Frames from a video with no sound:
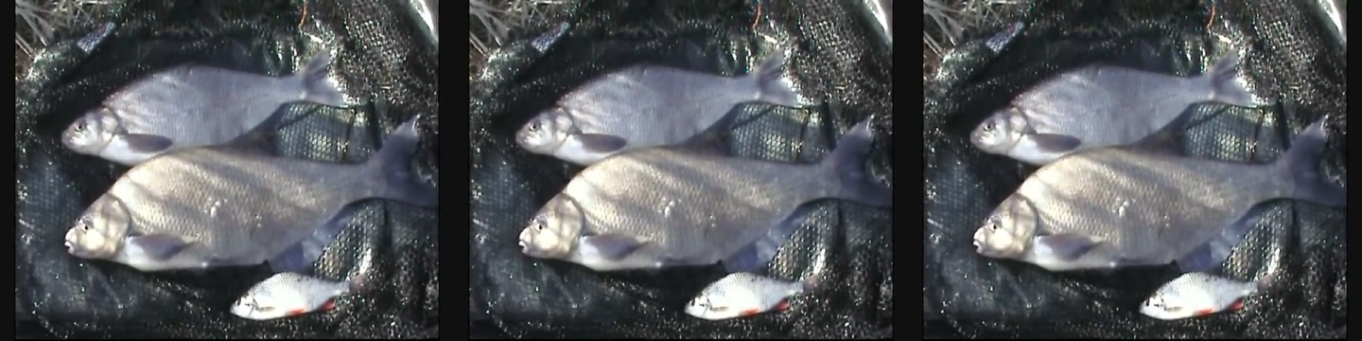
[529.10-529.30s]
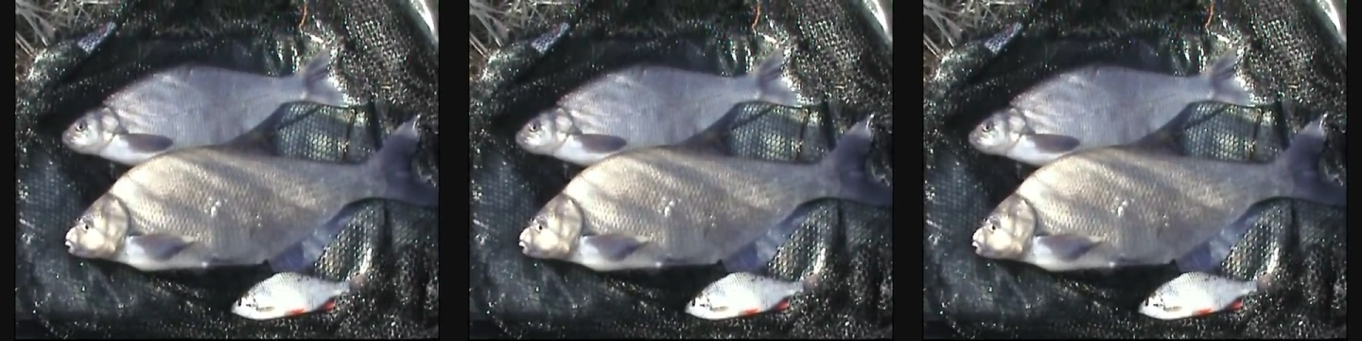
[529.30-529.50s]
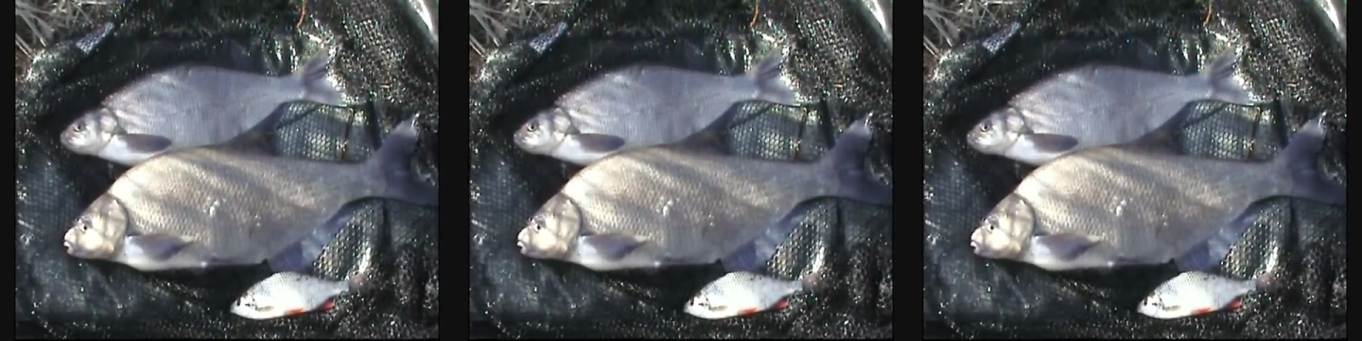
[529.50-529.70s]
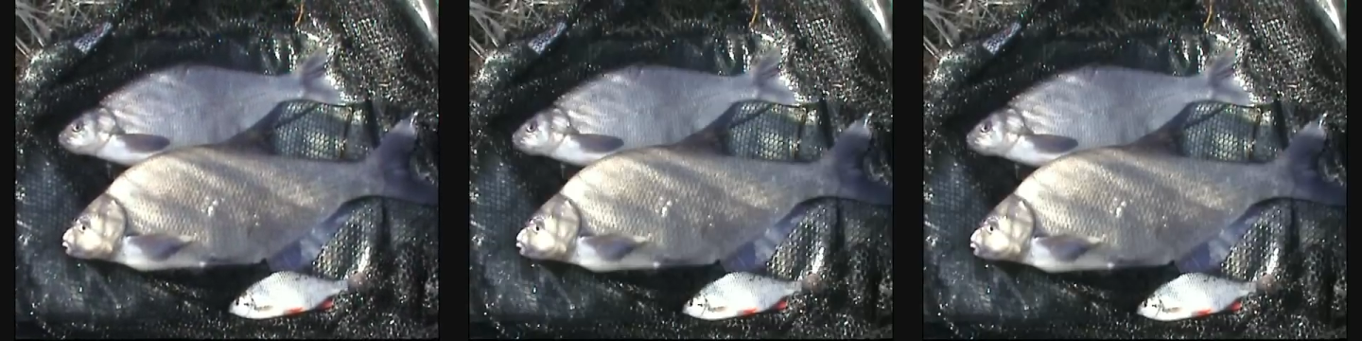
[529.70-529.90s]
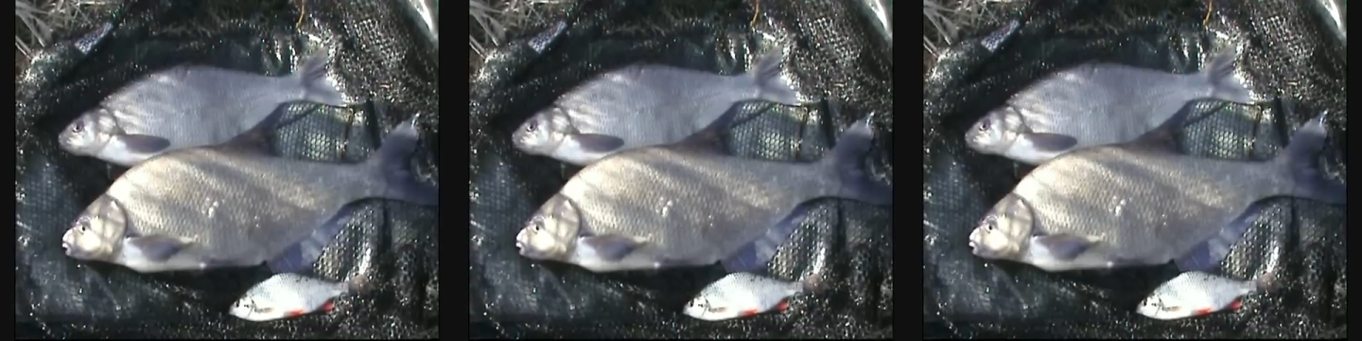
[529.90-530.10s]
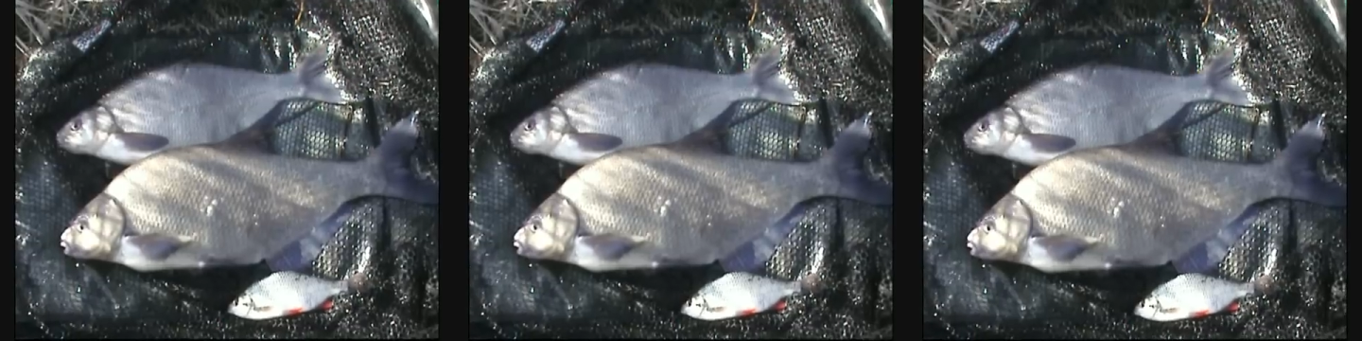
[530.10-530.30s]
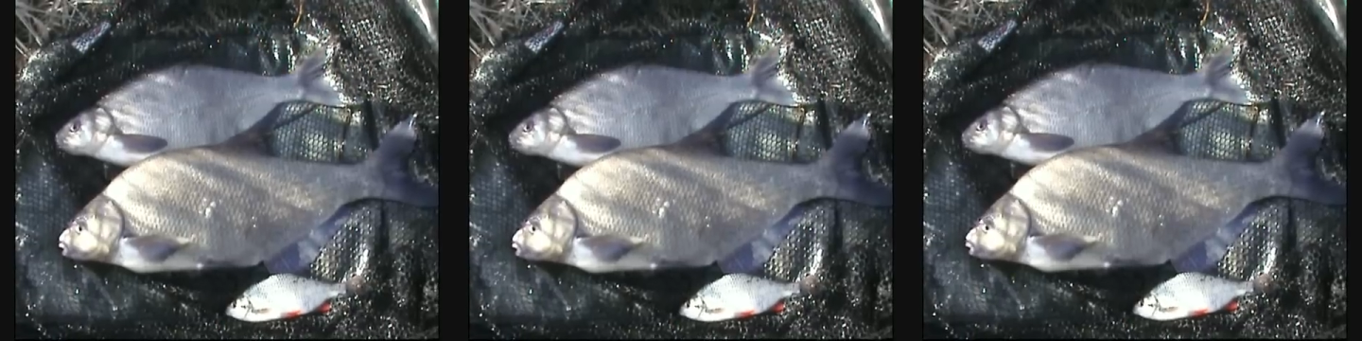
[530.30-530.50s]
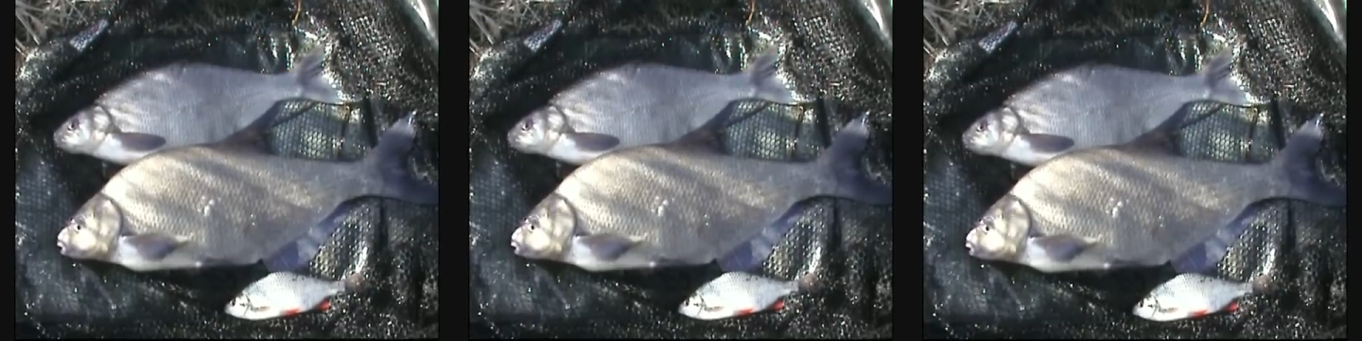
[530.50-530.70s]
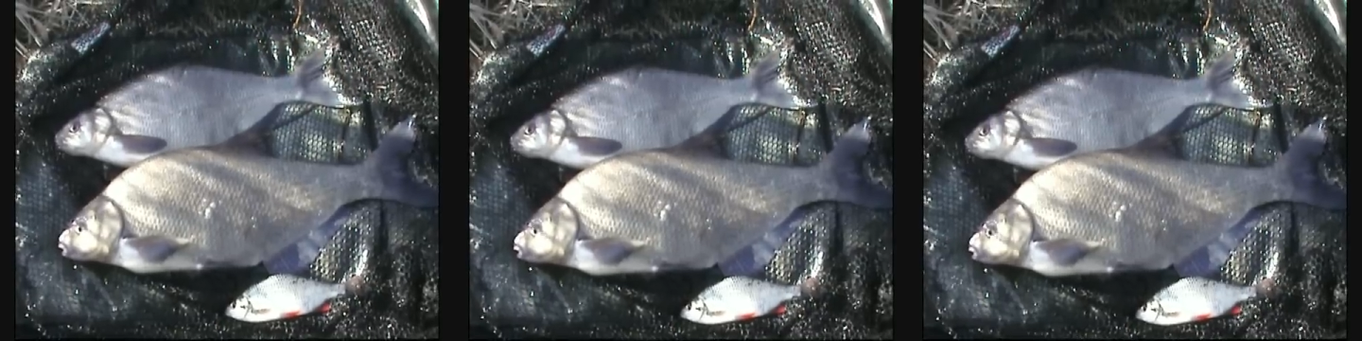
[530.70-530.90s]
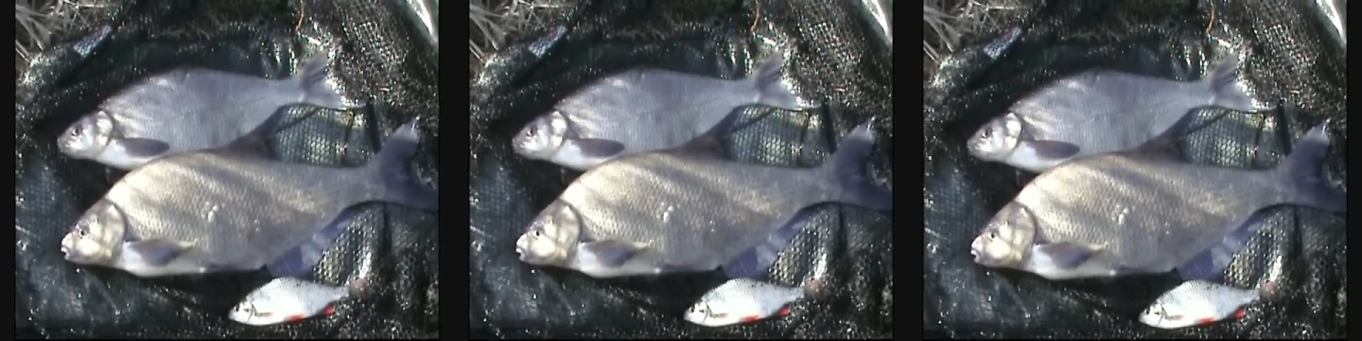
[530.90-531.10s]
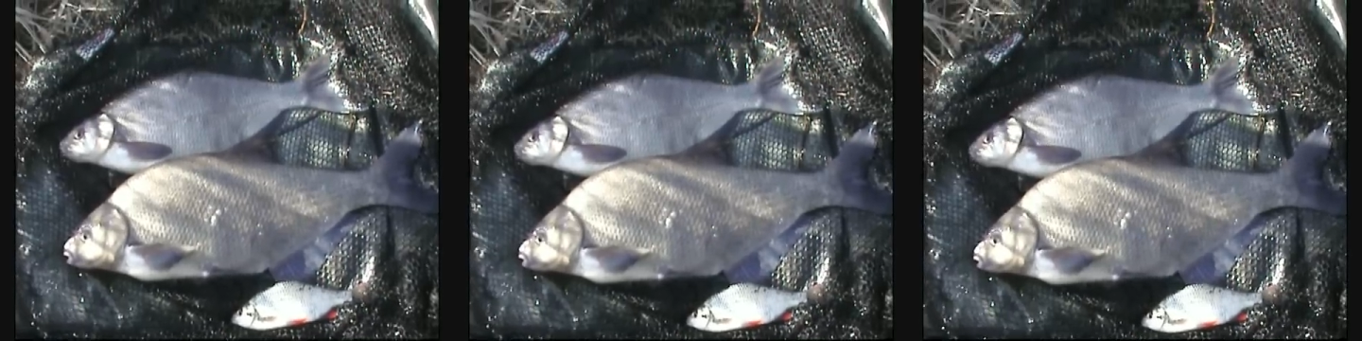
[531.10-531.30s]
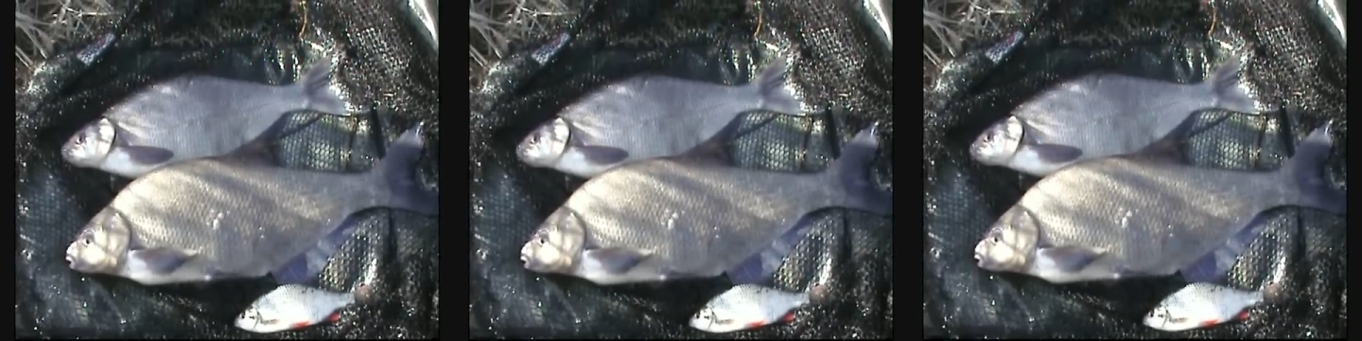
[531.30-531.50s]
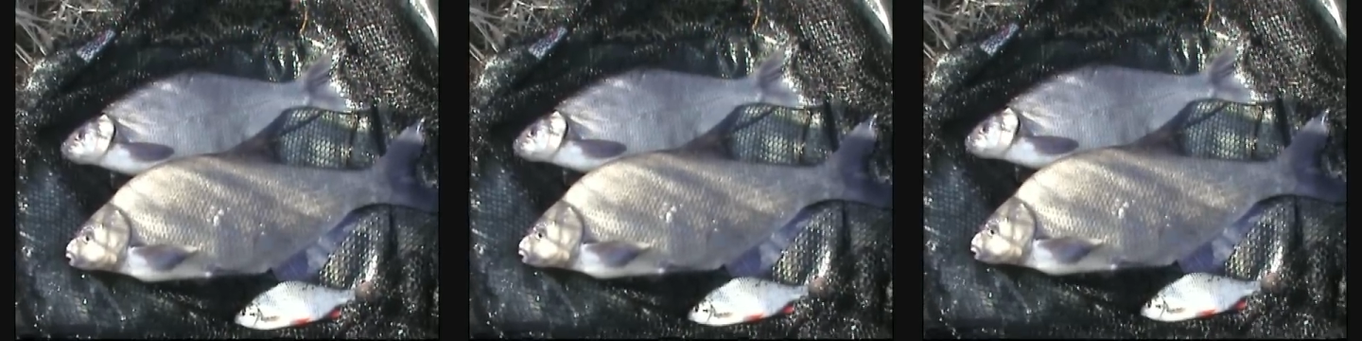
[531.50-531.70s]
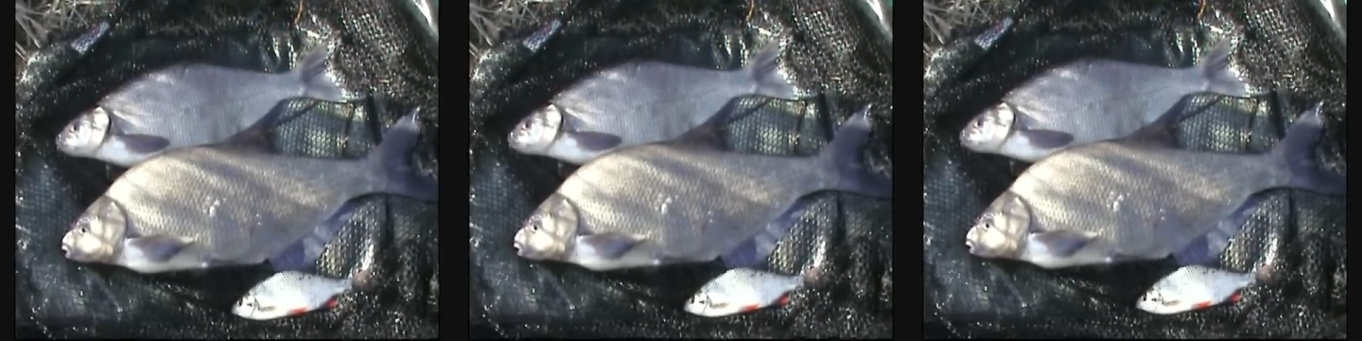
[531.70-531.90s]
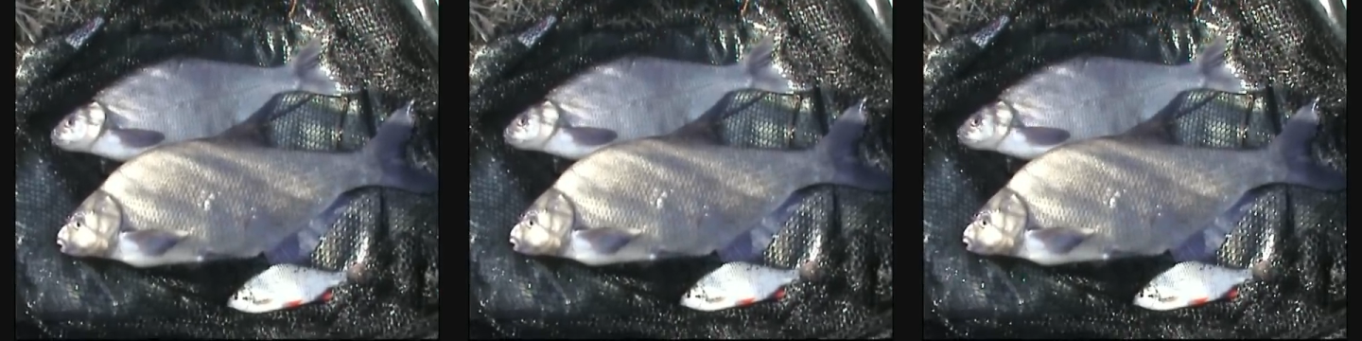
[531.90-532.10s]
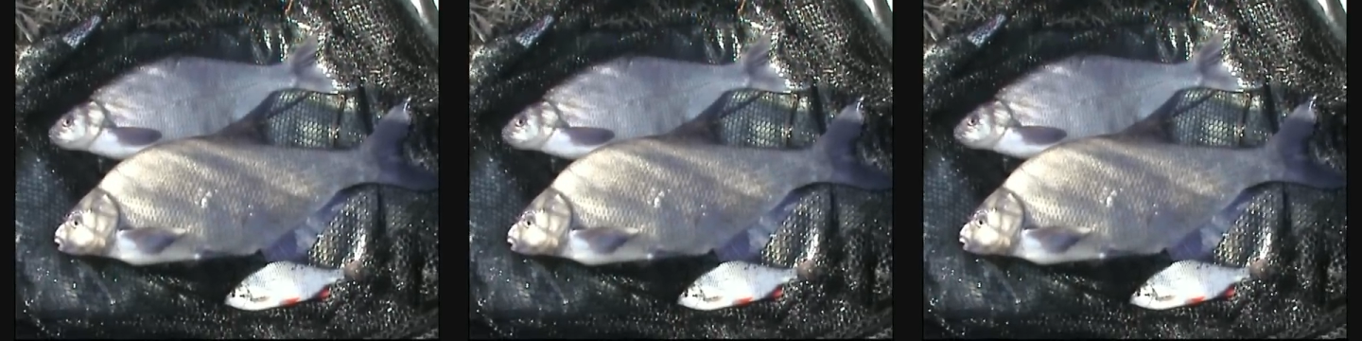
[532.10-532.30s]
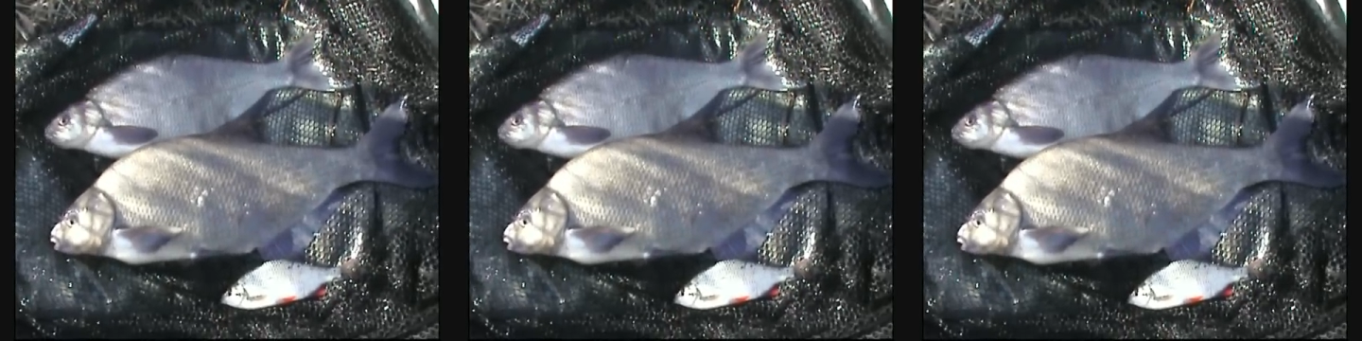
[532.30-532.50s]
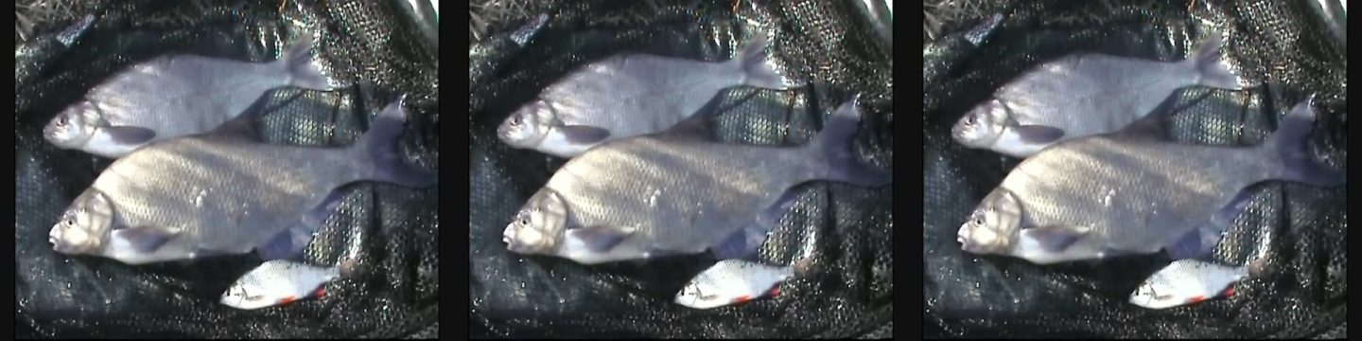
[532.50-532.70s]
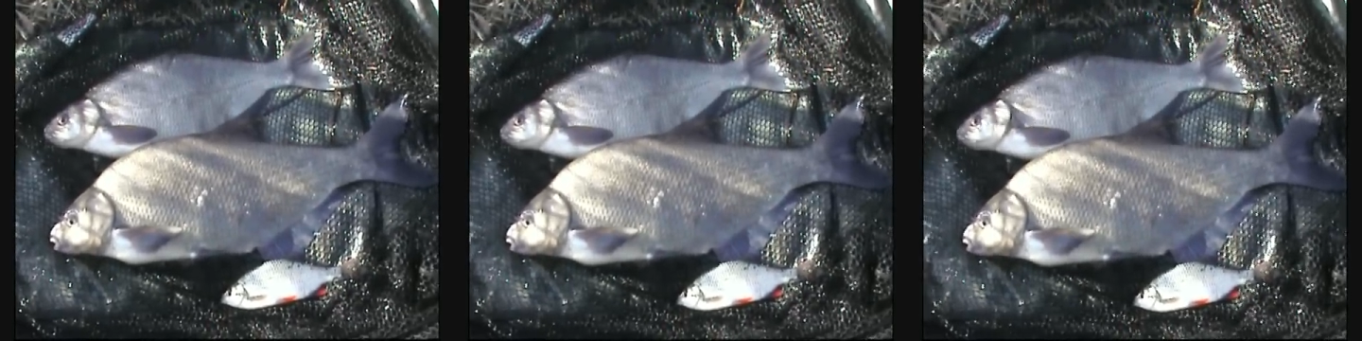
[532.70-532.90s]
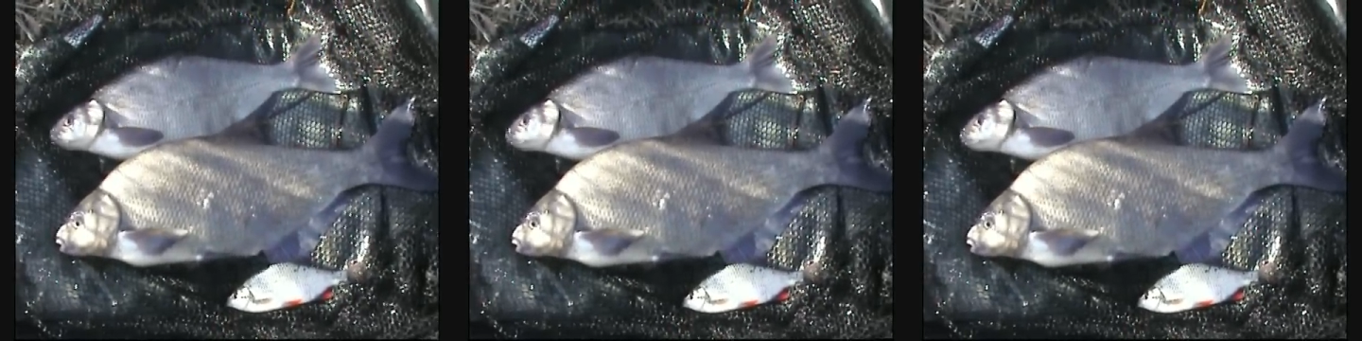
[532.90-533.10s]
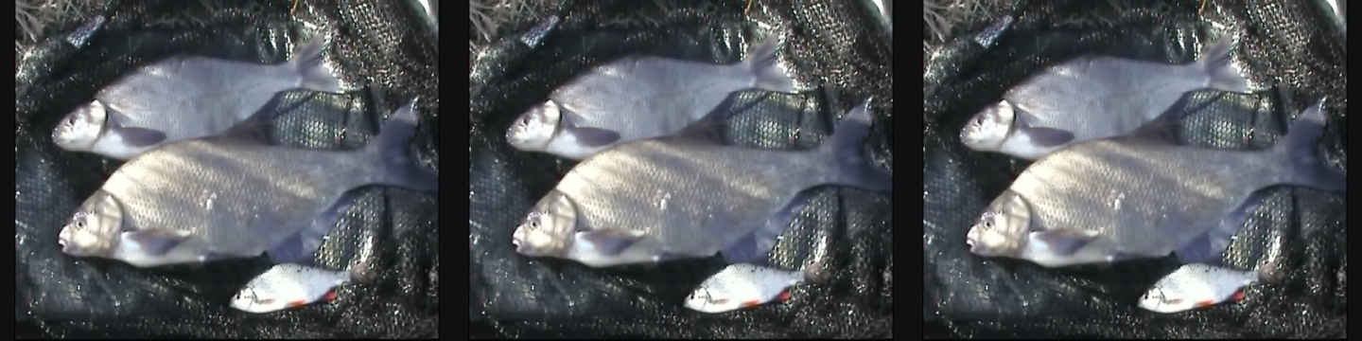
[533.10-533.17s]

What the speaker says: (no speaker visible)